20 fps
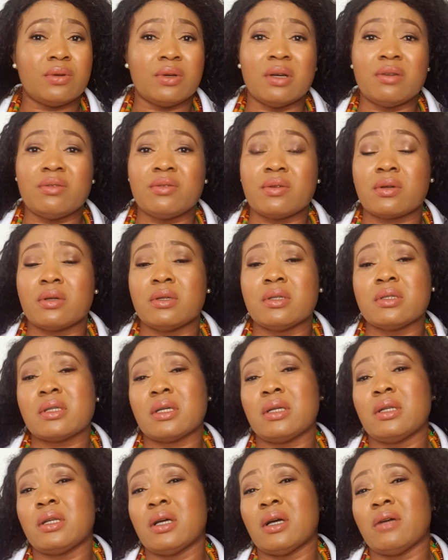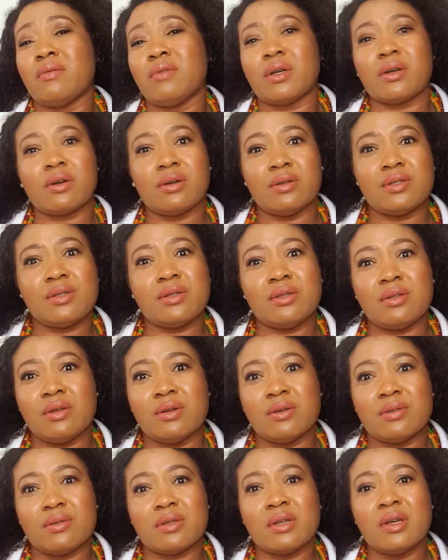you constantly have a
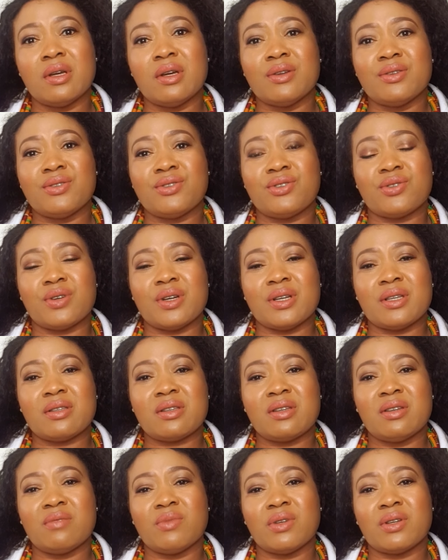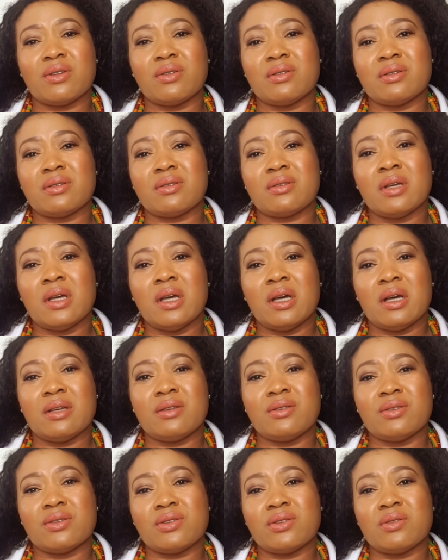continuous dry skin, because
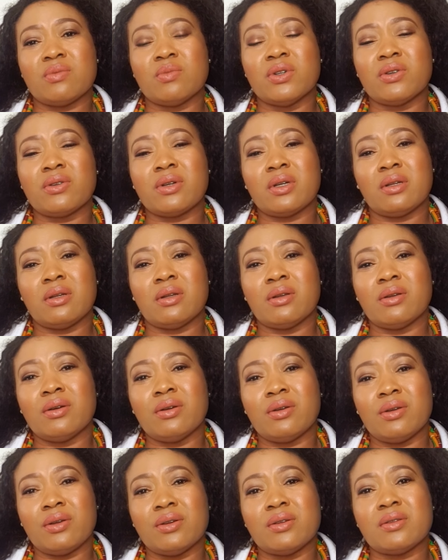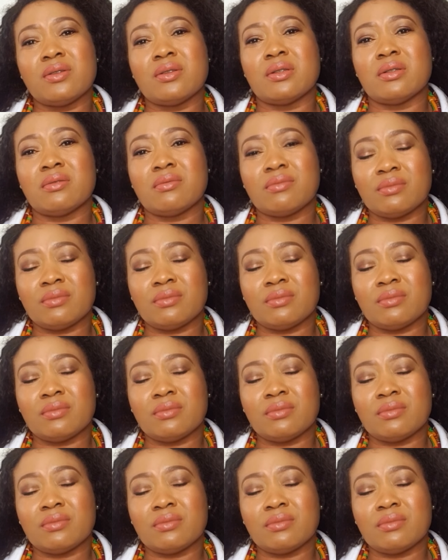as you're smoking, you know, you're using